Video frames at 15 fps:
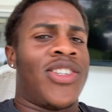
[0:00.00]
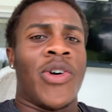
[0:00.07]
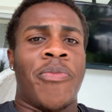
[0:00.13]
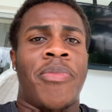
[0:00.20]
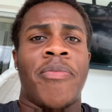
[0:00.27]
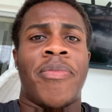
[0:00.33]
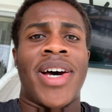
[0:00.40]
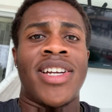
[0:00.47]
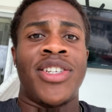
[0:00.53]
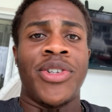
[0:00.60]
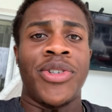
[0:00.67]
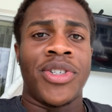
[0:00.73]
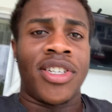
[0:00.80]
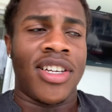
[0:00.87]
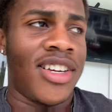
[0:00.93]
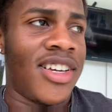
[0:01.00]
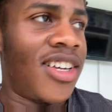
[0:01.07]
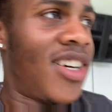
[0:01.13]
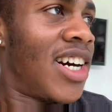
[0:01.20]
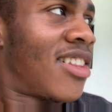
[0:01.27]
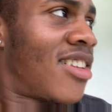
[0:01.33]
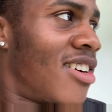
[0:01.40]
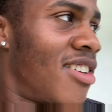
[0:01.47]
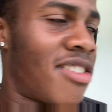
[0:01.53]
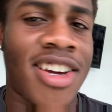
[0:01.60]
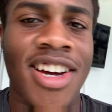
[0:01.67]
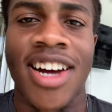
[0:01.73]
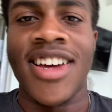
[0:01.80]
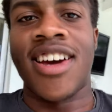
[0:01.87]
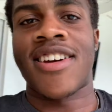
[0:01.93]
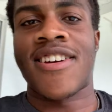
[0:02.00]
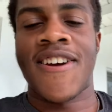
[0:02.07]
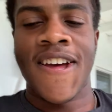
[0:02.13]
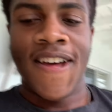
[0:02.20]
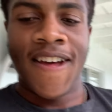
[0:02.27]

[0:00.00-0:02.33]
So bad news, he got the other kayak.